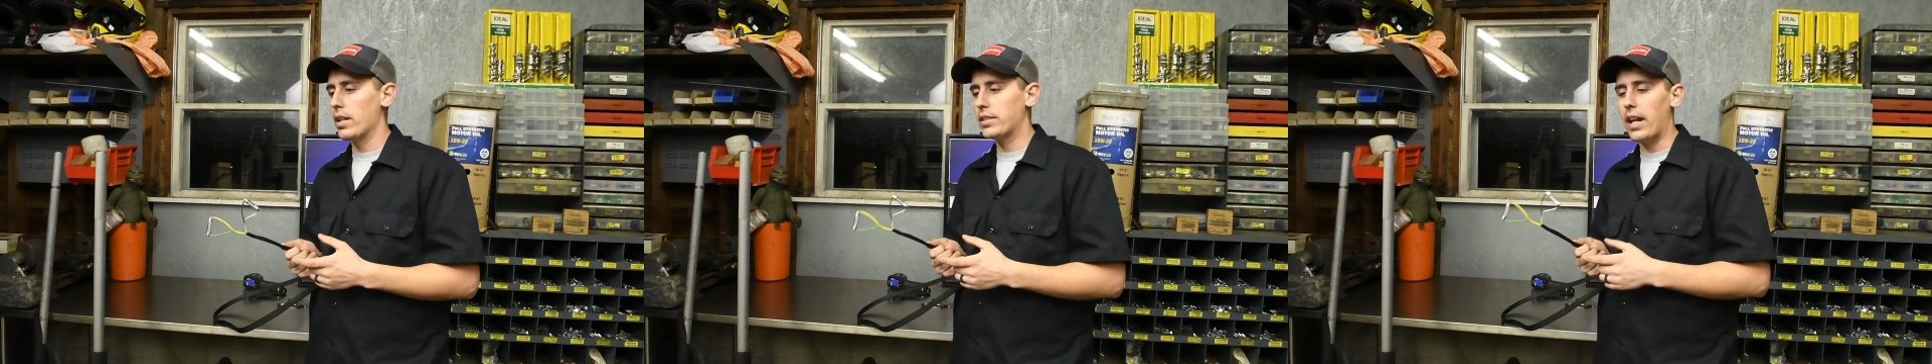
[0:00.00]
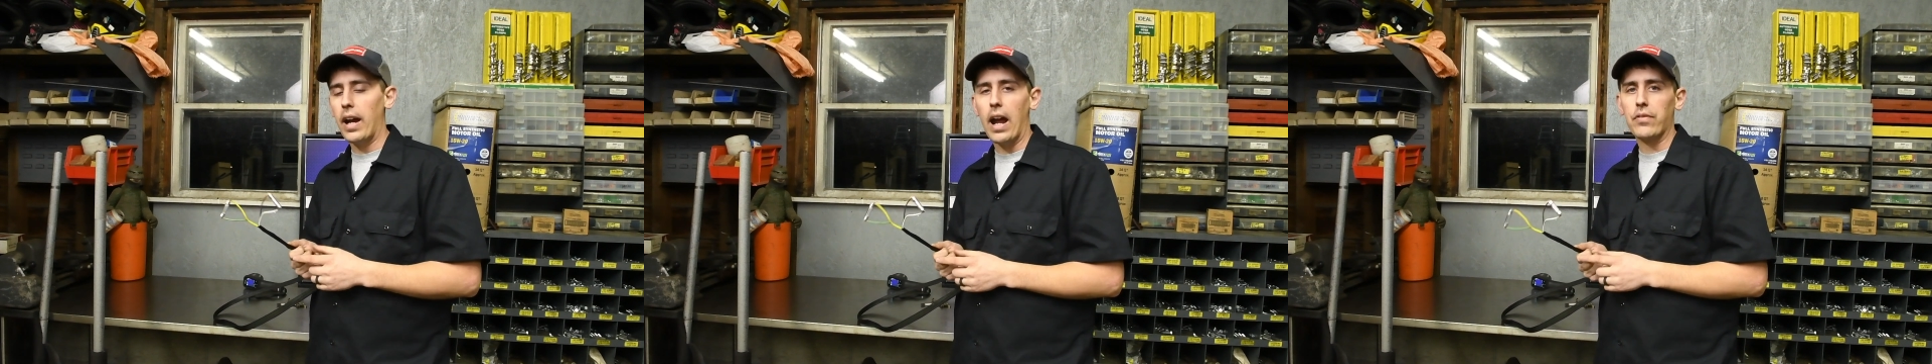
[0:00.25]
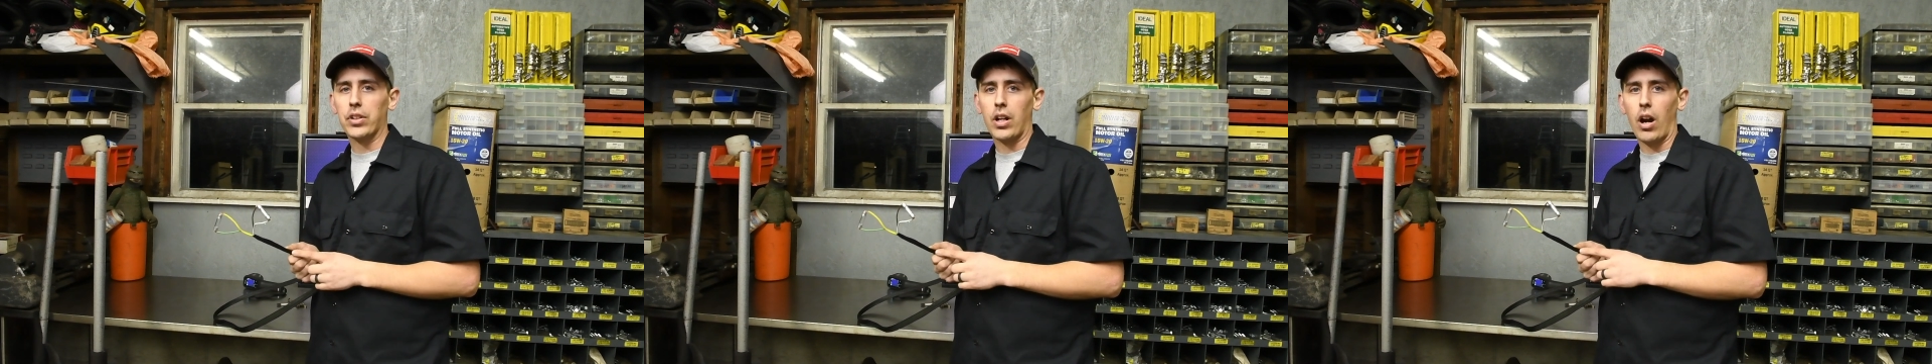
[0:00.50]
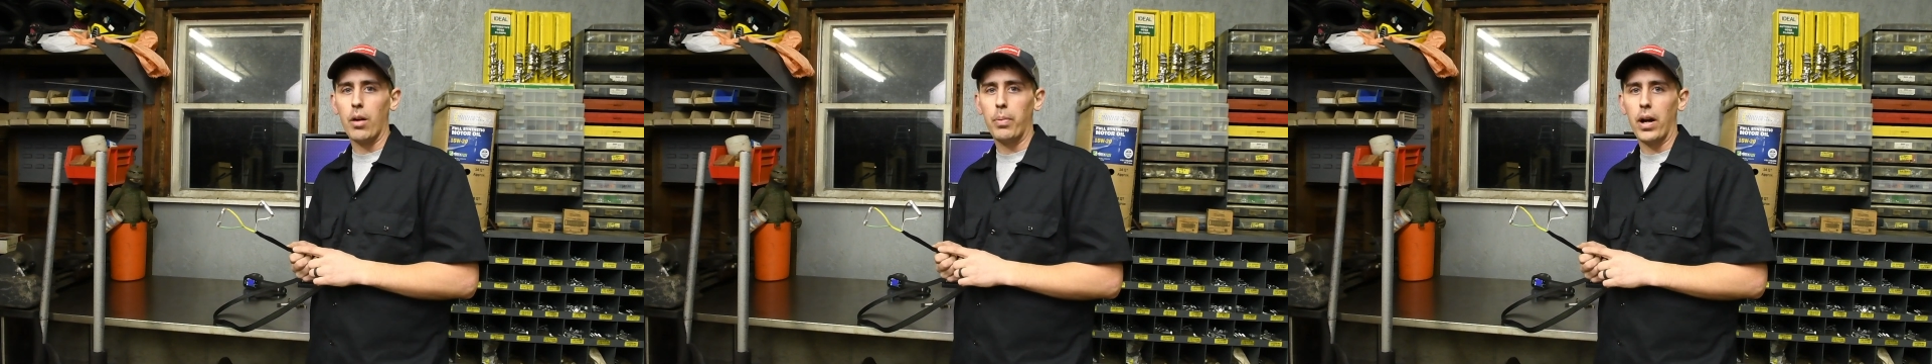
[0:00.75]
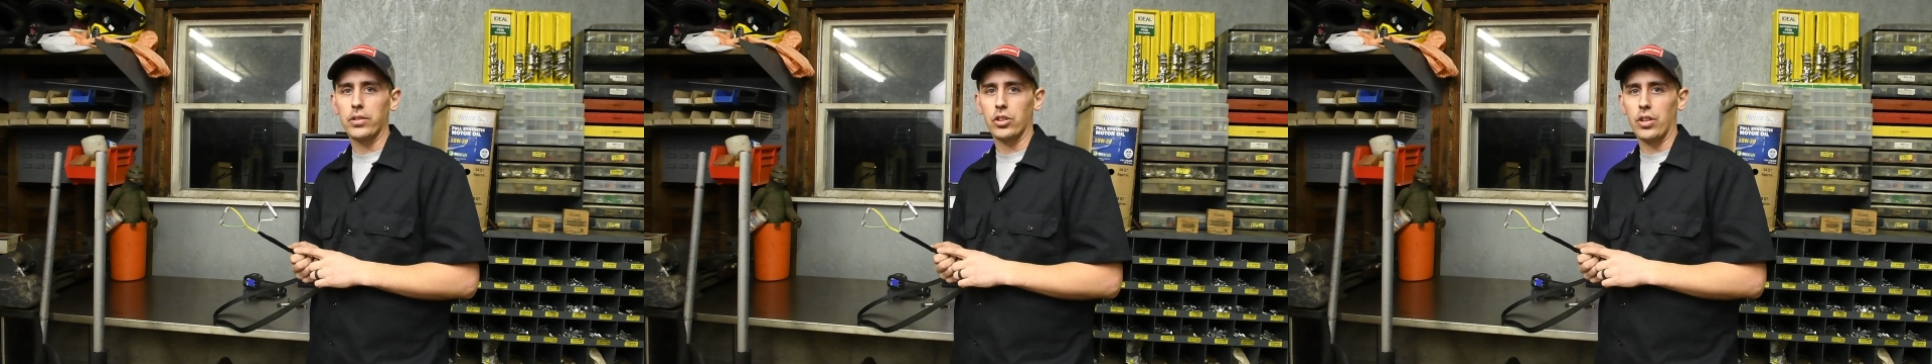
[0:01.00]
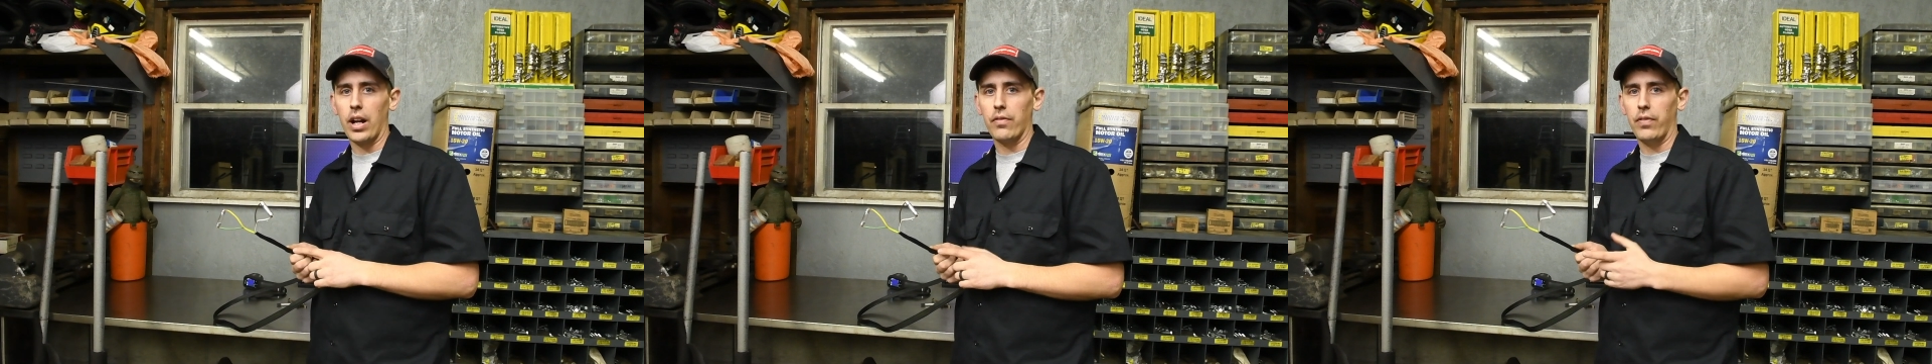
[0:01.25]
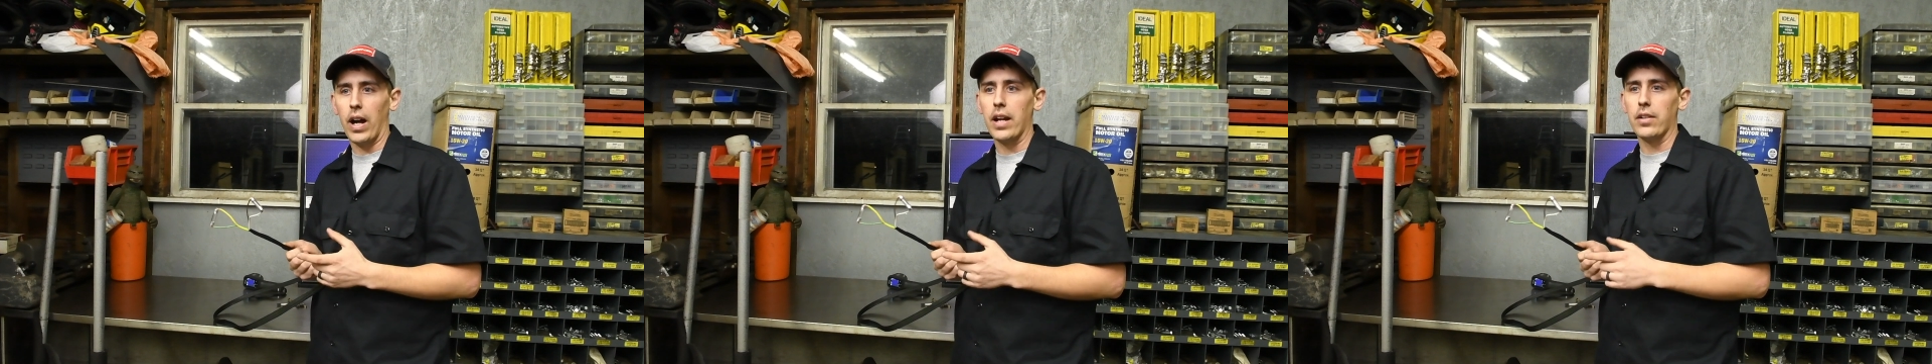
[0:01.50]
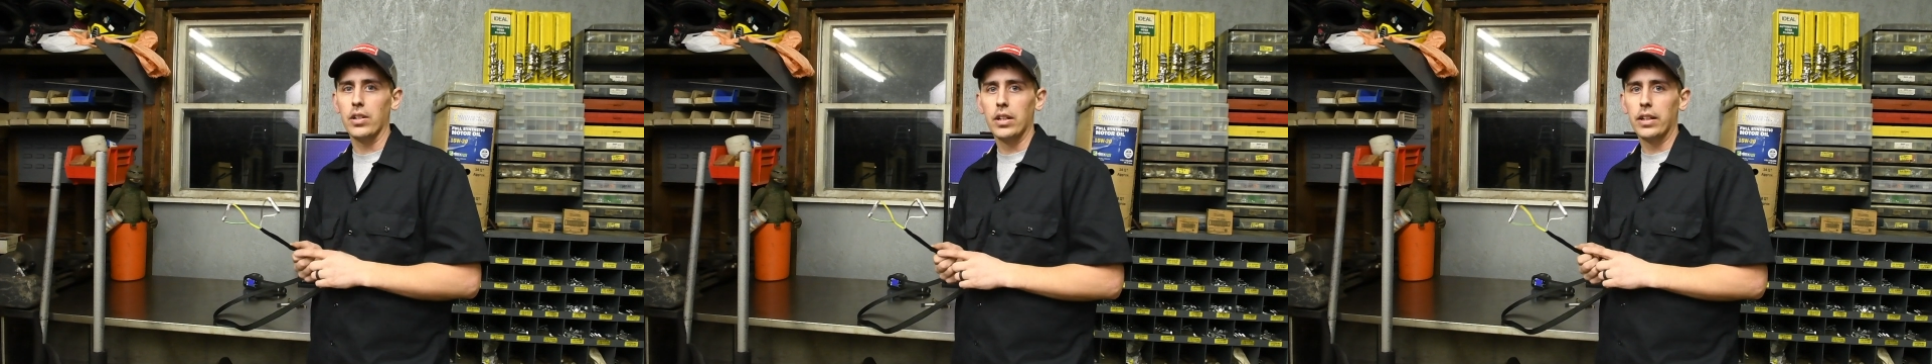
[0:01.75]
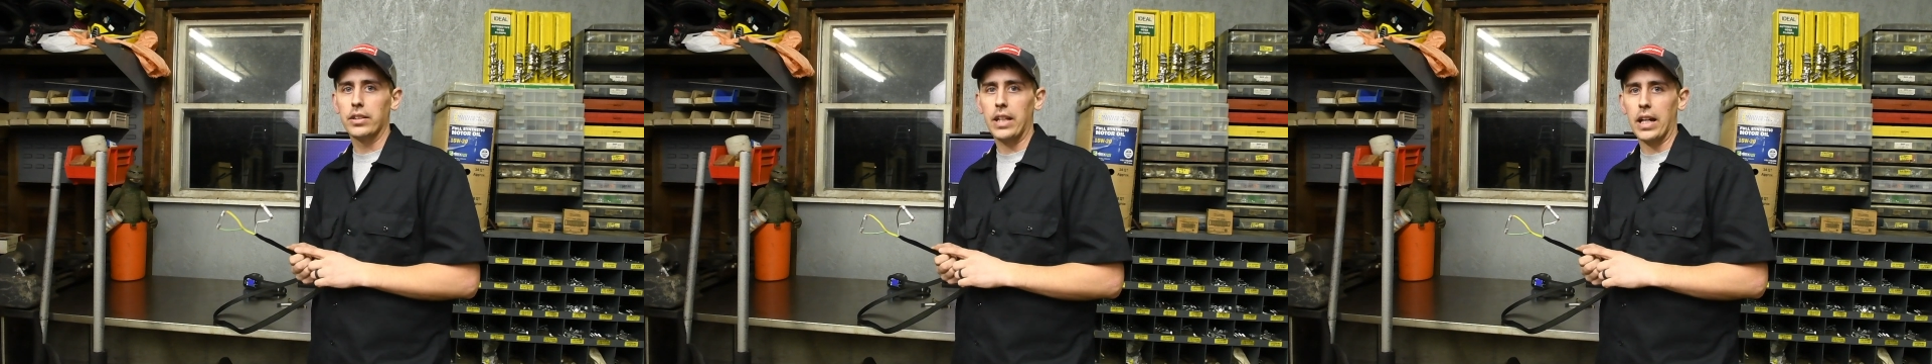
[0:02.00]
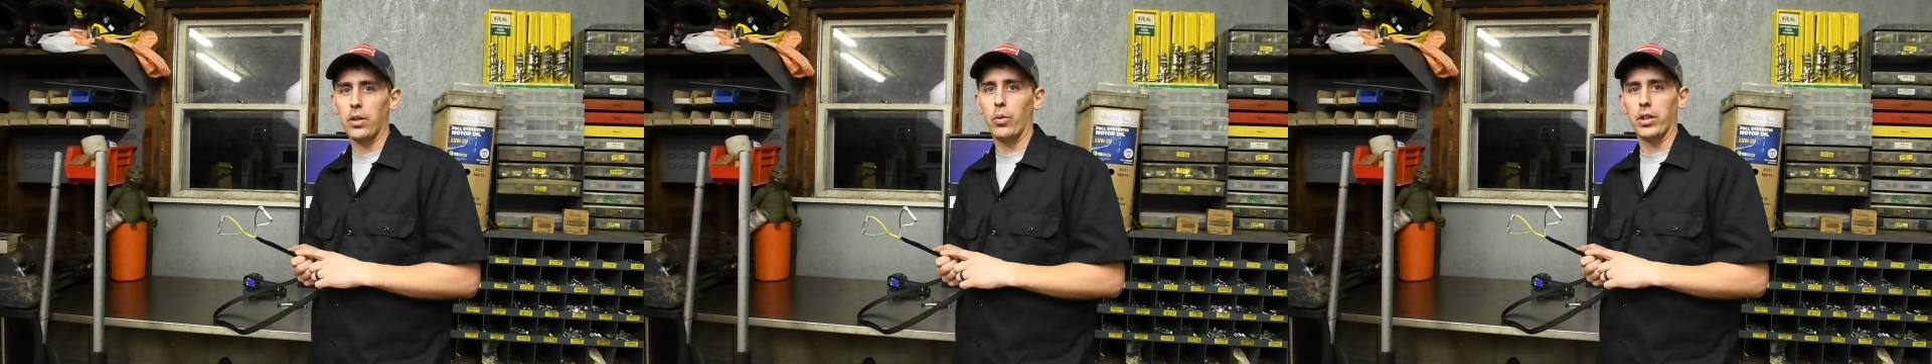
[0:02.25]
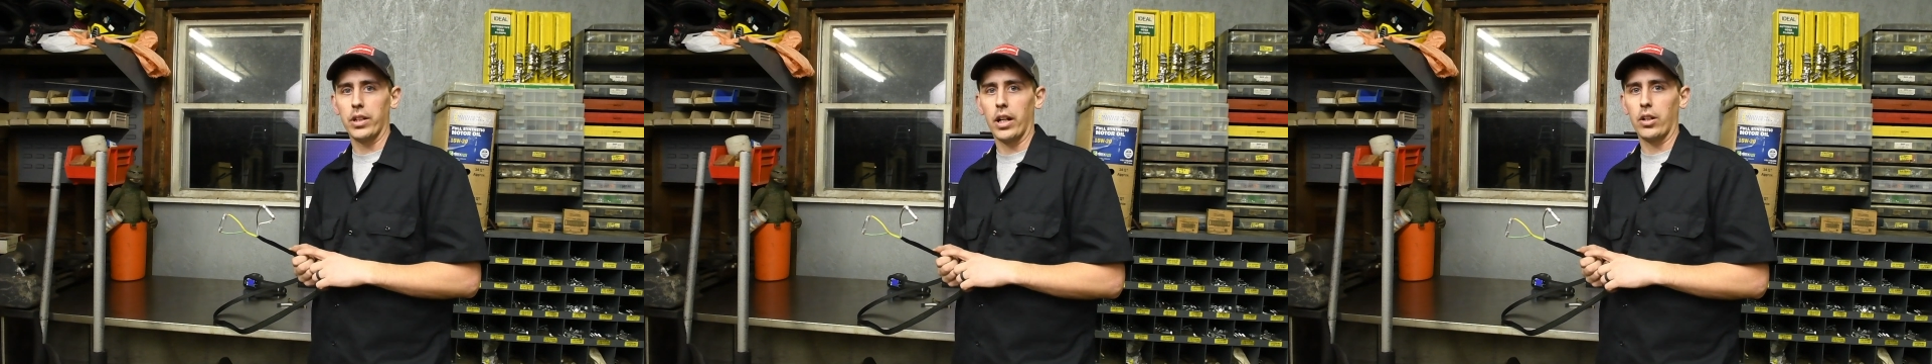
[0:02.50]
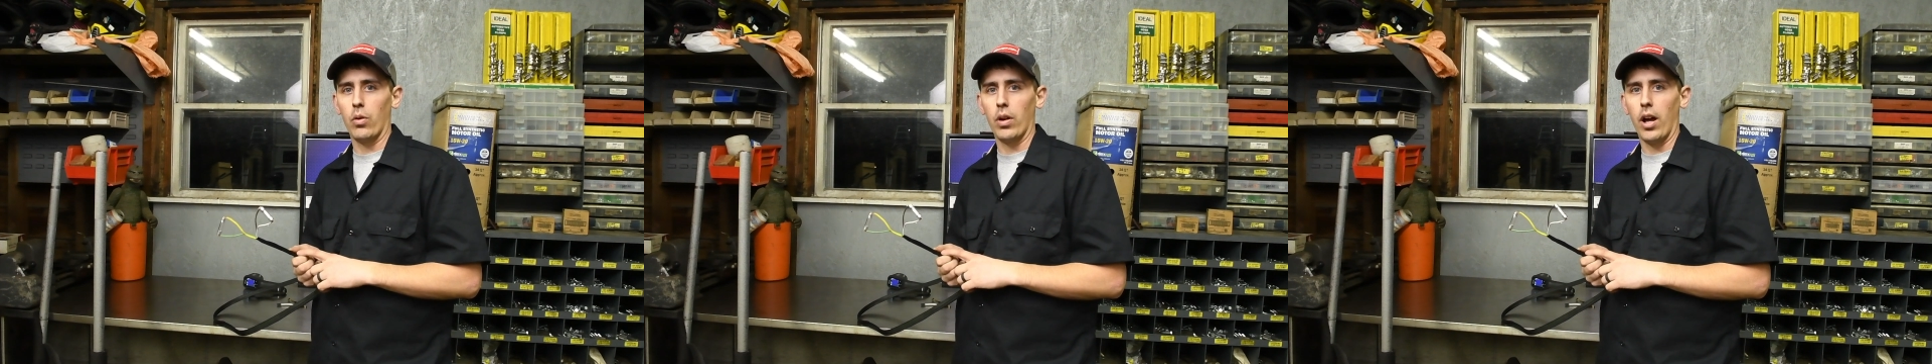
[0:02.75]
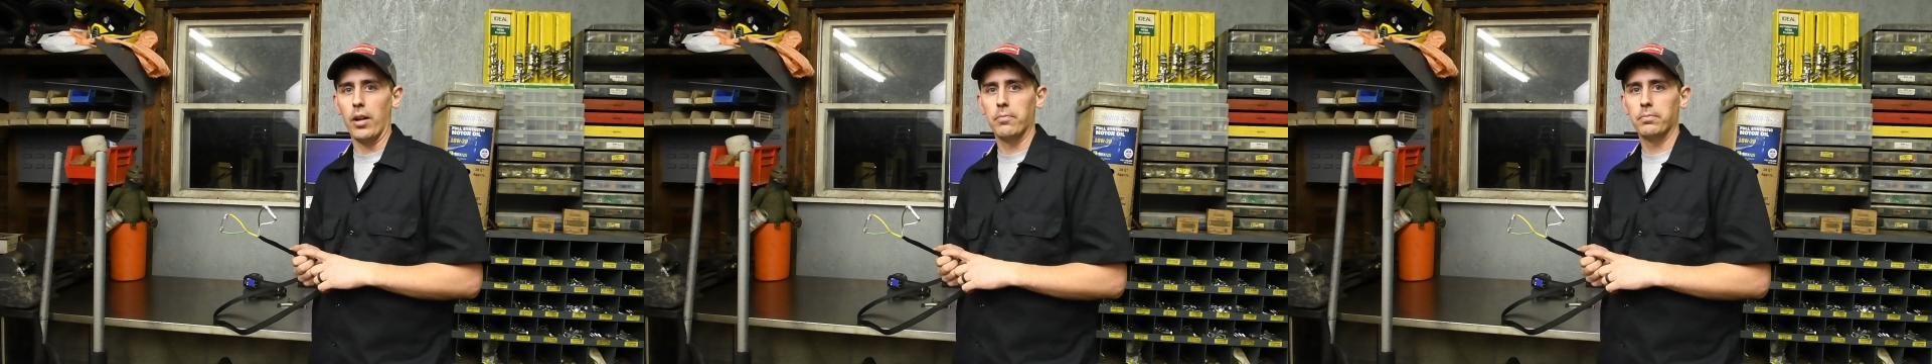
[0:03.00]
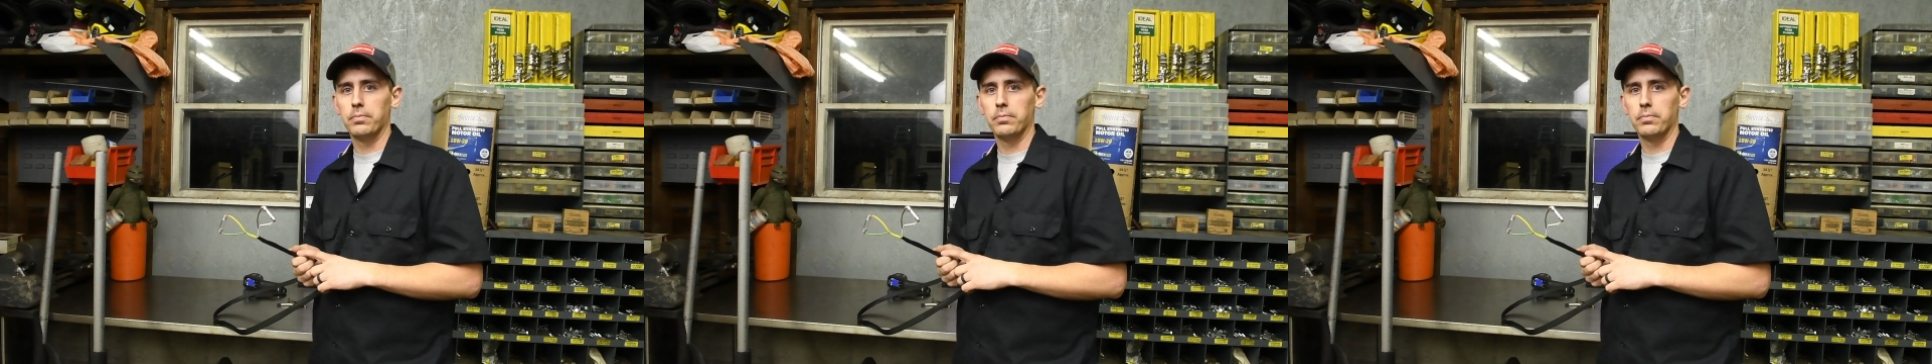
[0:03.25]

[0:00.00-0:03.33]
tear half the car apart to try to find exactly what you got going on.